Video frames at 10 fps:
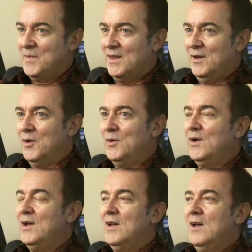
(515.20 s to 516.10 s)
you know.
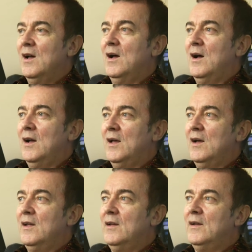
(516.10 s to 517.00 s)
Uh,
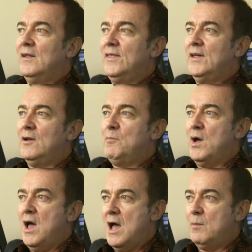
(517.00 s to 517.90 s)
I, I I think
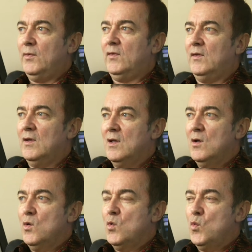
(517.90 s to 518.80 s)
perhaps
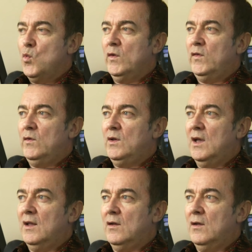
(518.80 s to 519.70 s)
once you
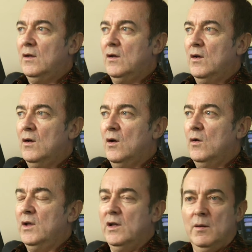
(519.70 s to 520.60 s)
get
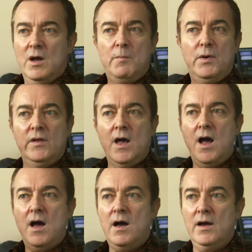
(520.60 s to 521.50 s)
only up on the
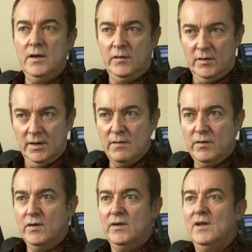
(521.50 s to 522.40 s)
highest
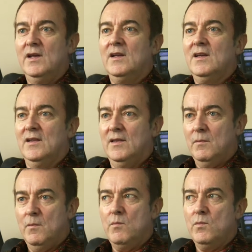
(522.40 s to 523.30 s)
level can
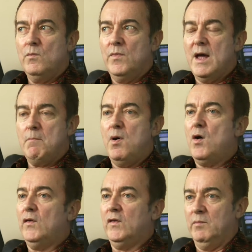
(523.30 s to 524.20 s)
that
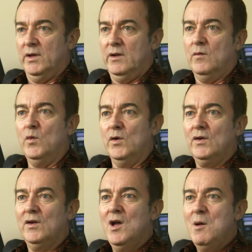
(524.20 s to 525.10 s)
possibly
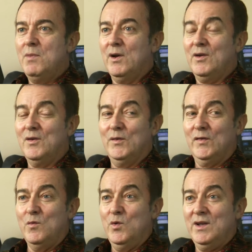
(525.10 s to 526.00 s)
work, but it can
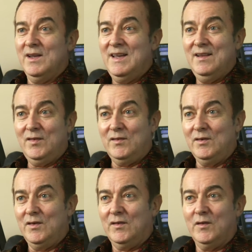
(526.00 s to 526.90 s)
also work against
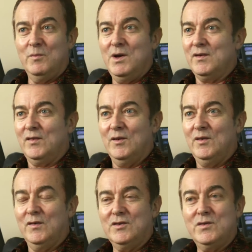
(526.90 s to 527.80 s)
you just as much. So it's a